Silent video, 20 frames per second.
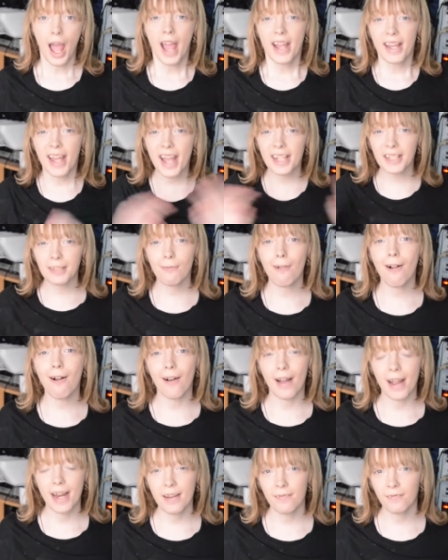Guess
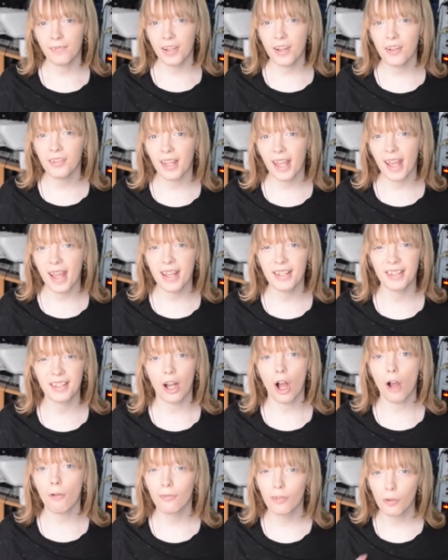what? In a few days
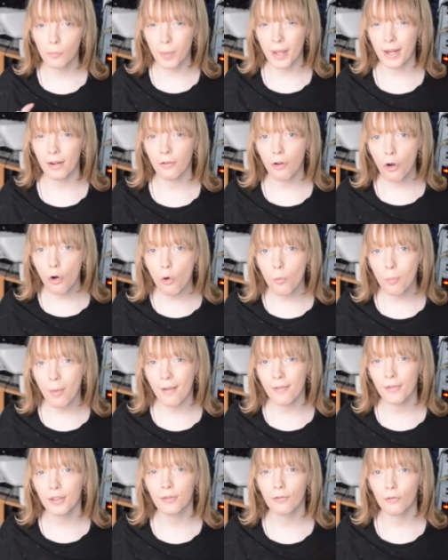I would have been on
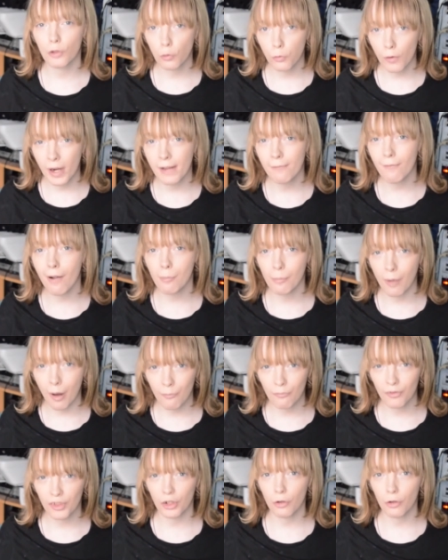hormones for 21 months